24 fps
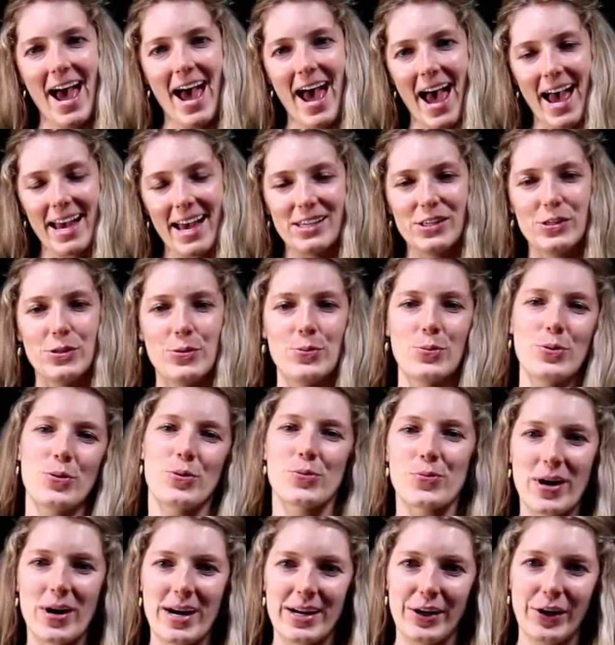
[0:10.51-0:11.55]
As you
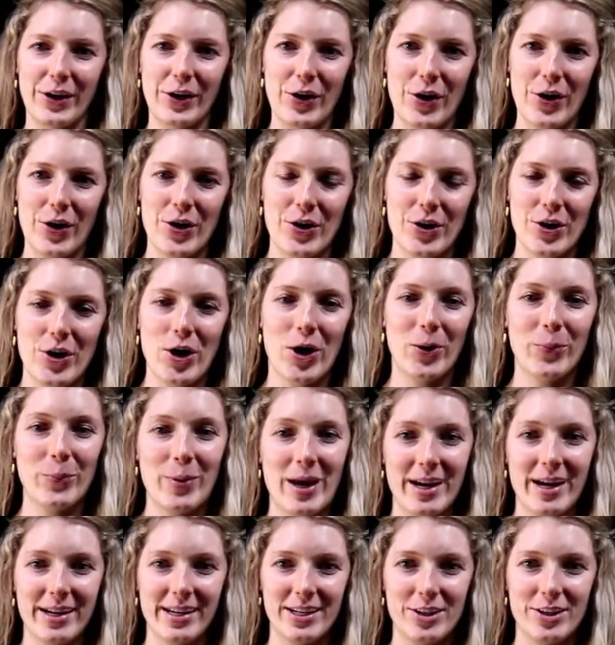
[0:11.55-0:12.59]
already know,
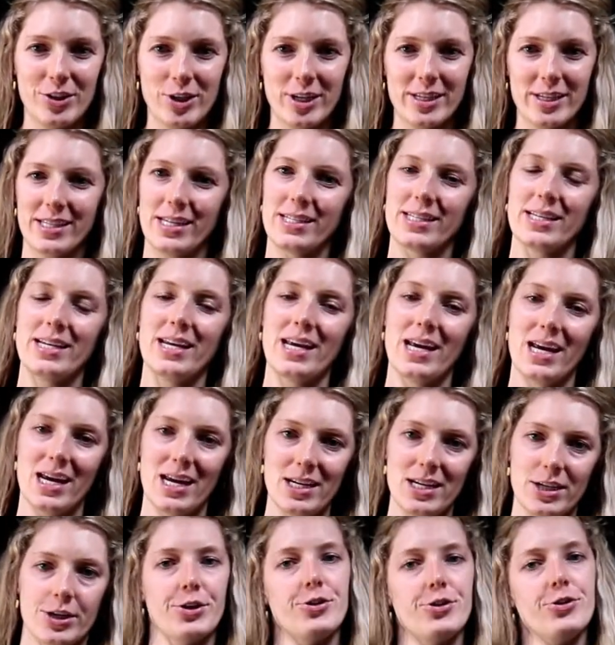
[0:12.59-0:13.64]
compound interest is an
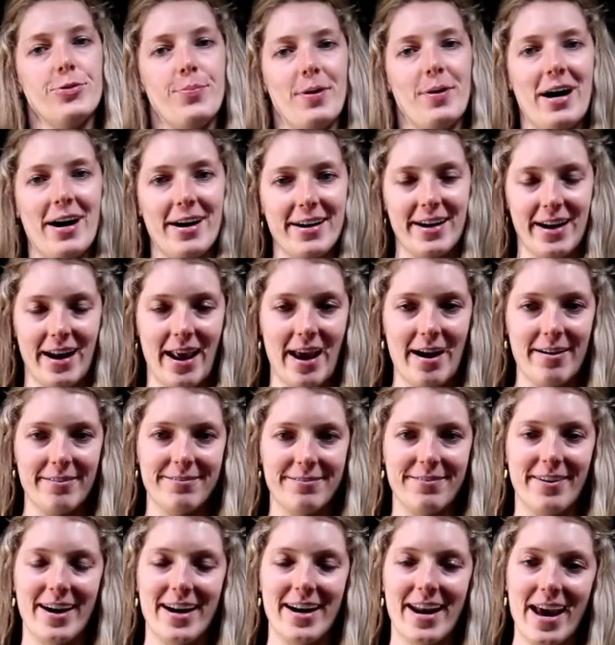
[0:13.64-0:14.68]
integral part in our
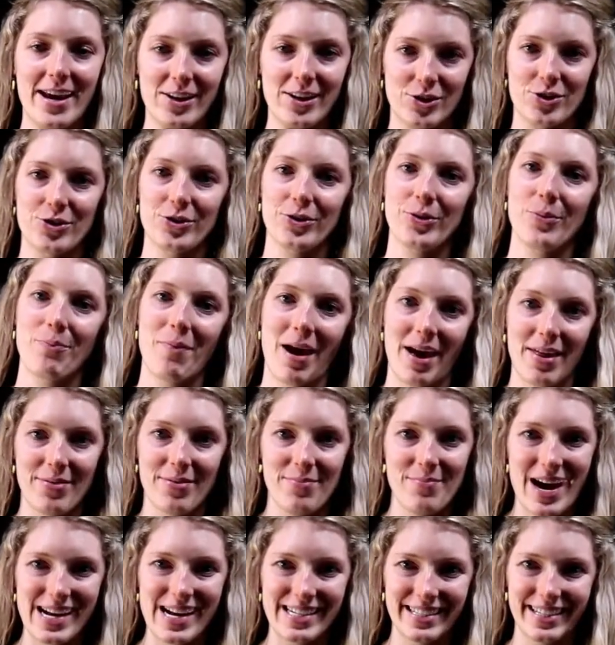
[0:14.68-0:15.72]
financial
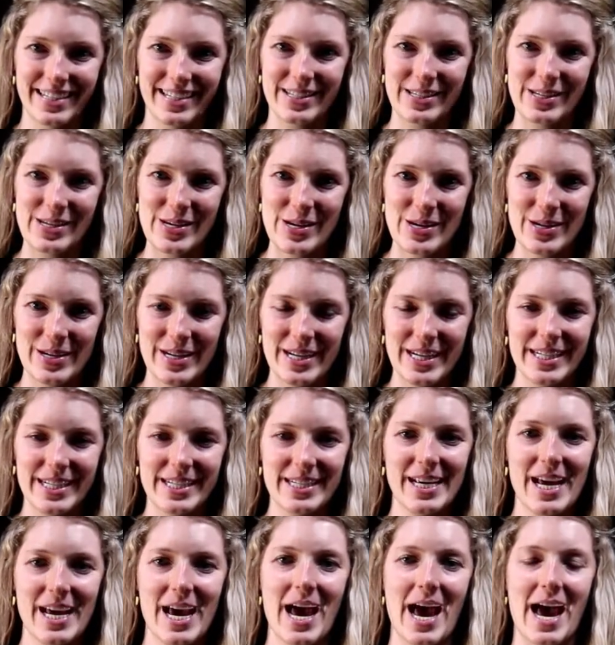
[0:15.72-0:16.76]
mathematics unit,
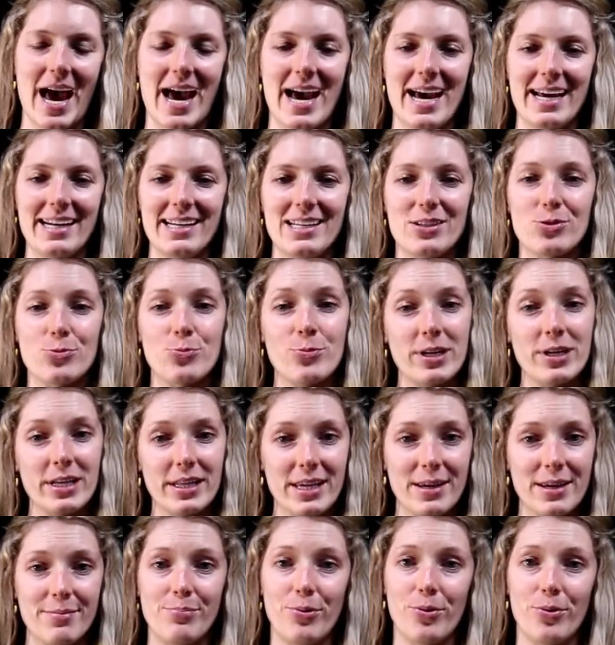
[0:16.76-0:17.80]
and it's really
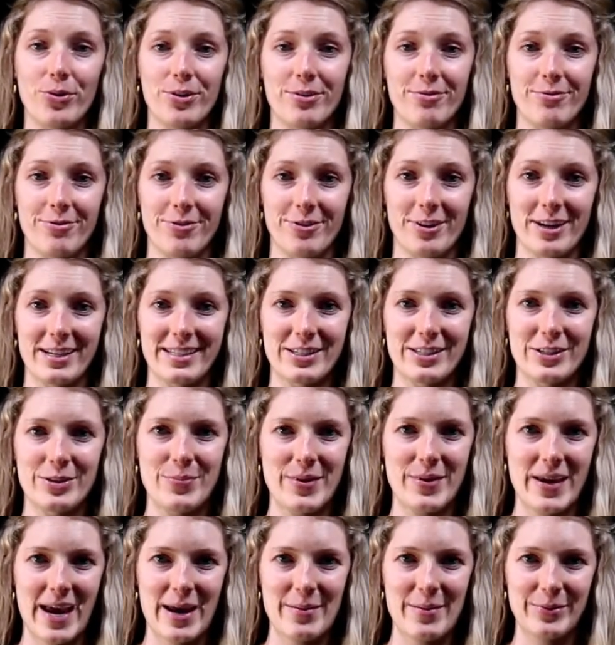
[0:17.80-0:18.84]
important for us to be
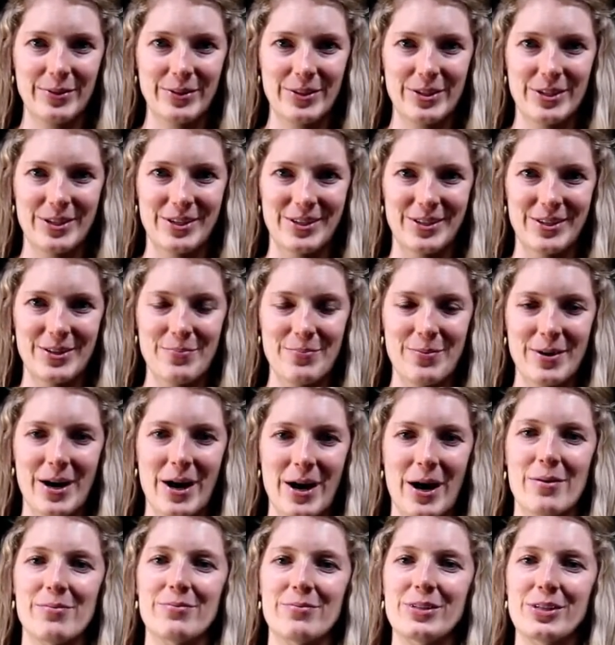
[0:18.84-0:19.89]
able to
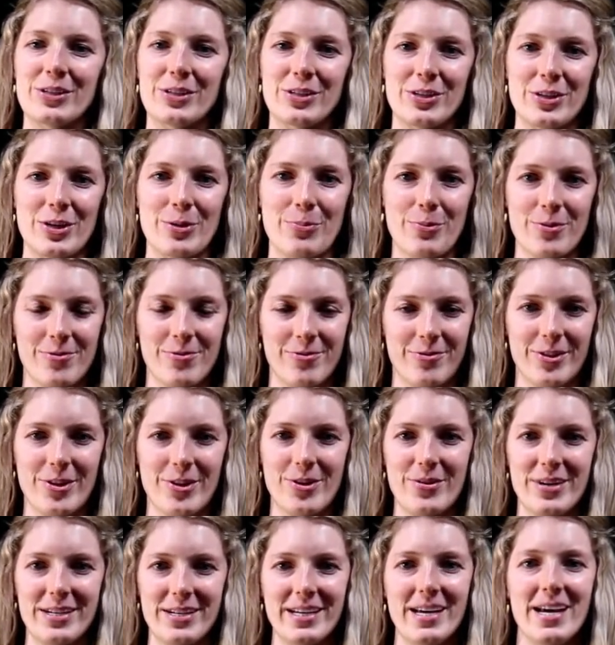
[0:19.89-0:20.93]
become super
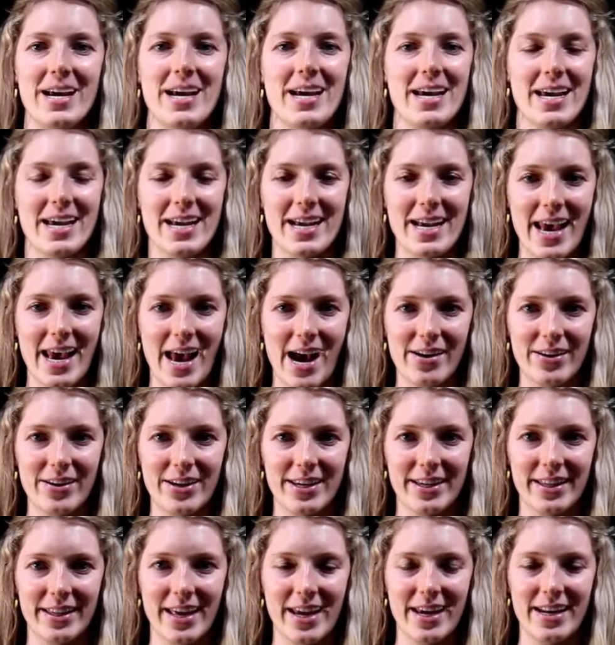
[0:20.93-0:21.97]
fluent in
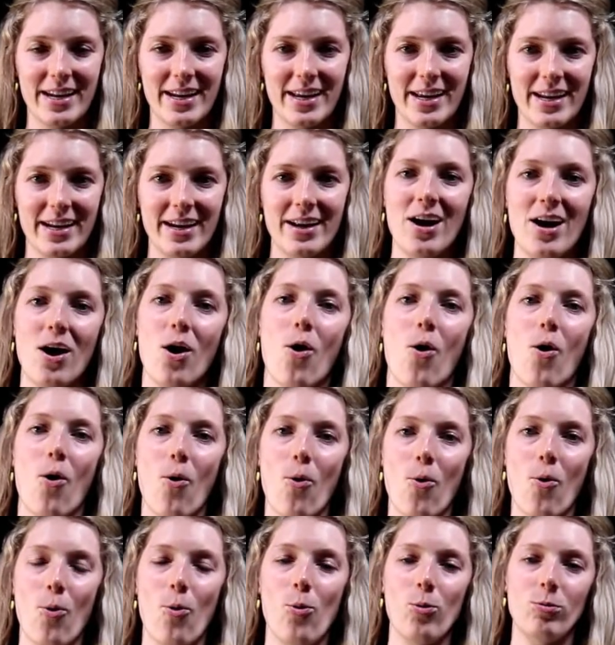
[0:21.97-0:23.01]
calculating
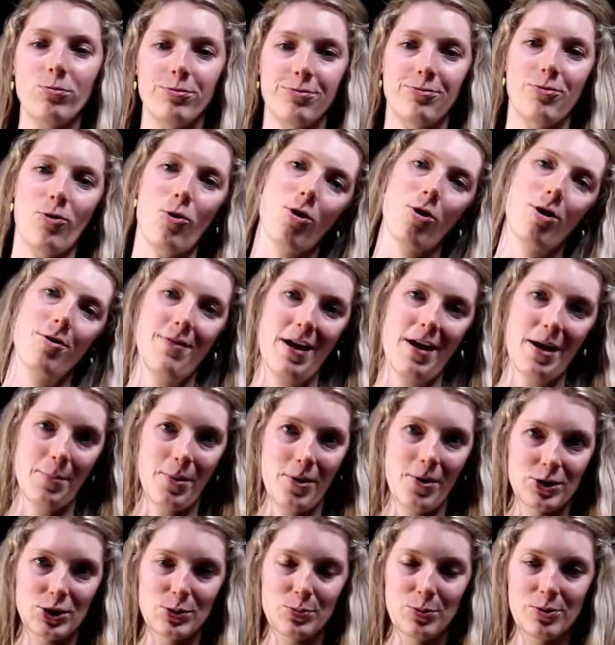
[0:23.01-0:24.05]
all four of our
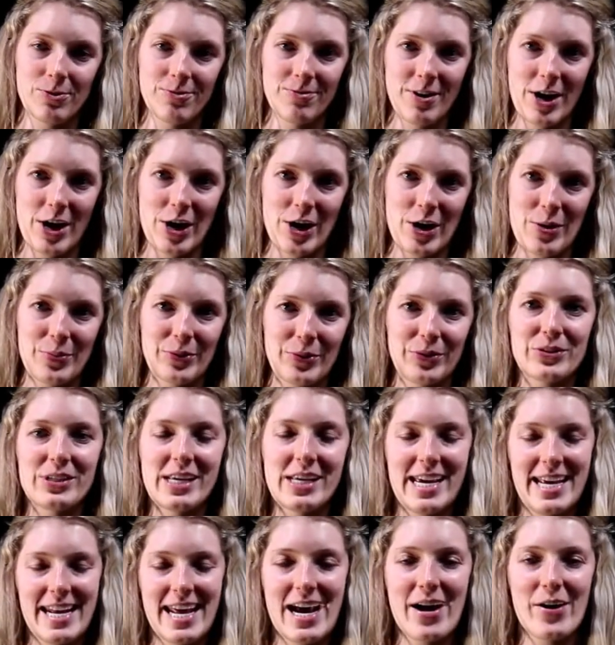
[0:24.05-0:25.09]
possible variables
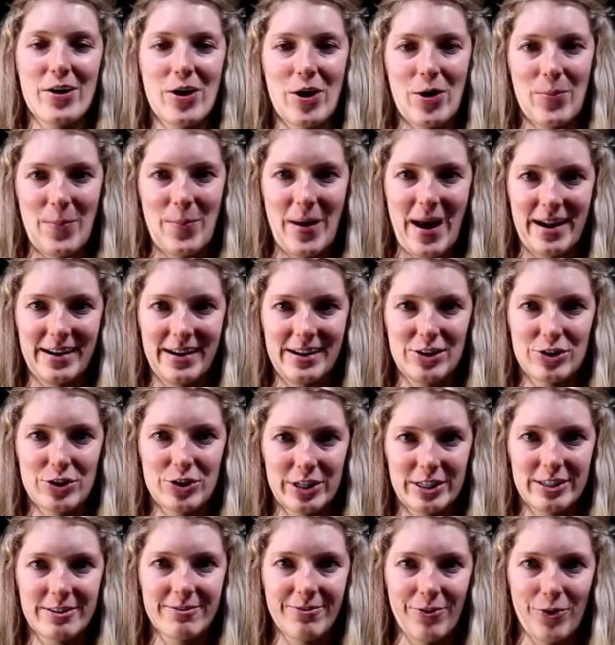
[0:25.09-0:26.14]
in our compound
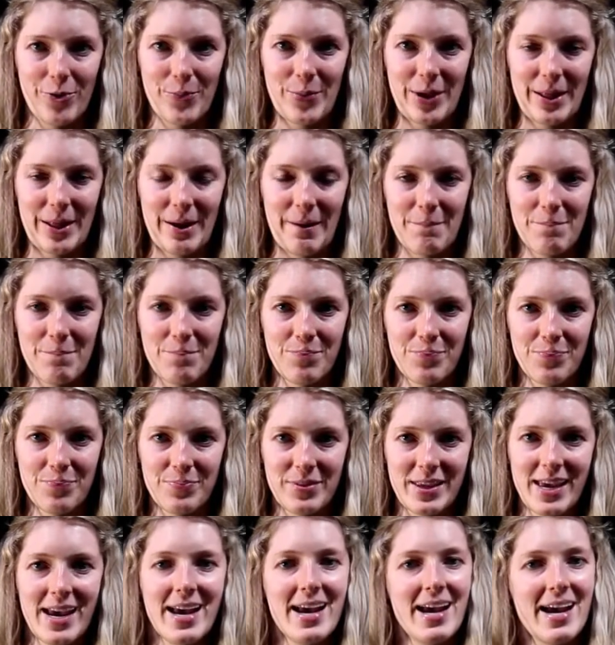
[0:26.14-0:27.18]
interest formula.
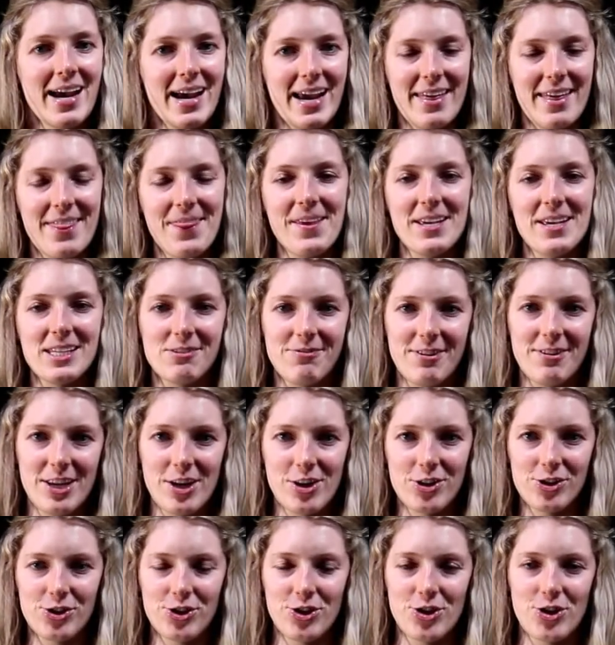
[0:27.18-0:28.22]
In this video
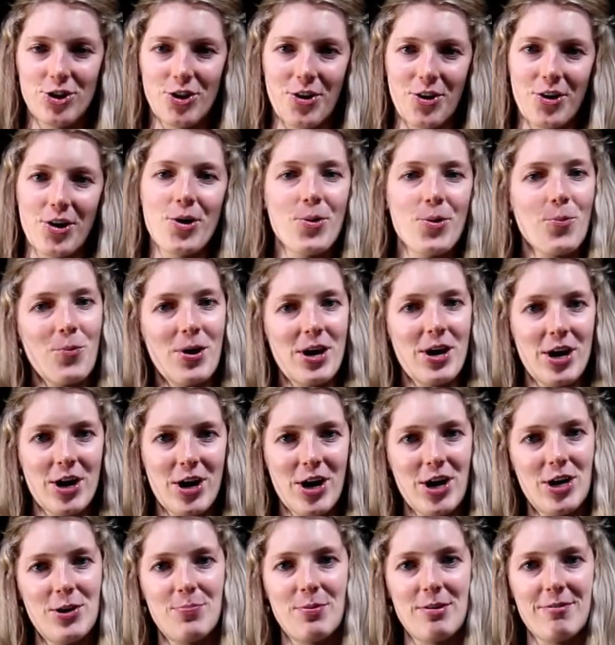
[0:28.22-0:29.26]
tutorial, we are
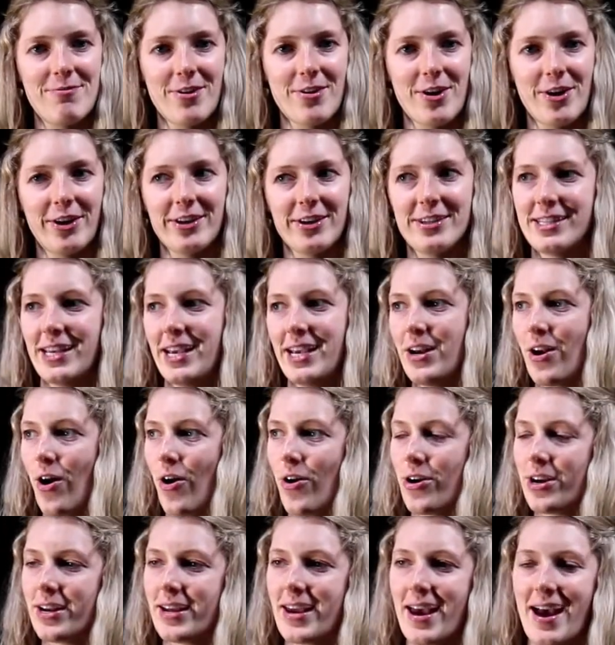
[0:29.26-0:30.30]
going to be focusing
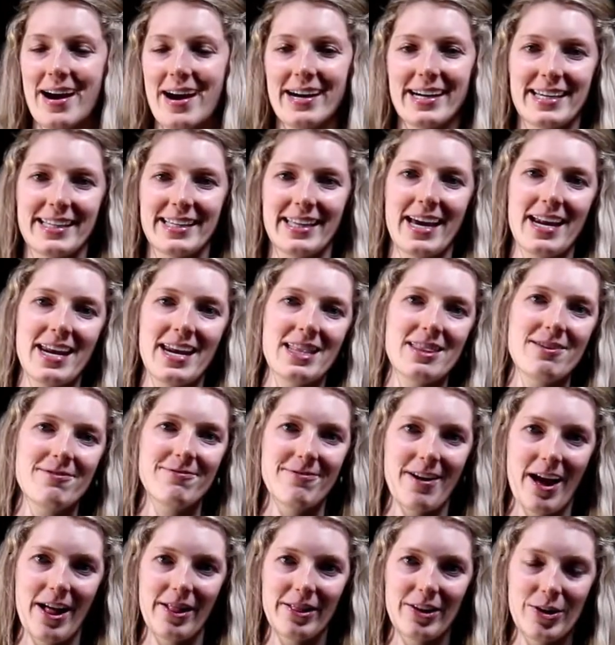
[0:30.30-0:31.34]
on calculating the
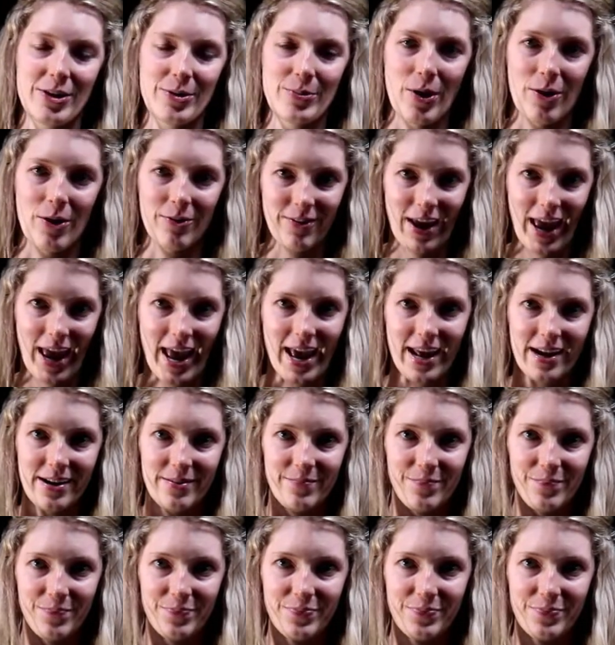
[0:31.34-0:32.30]
value of n.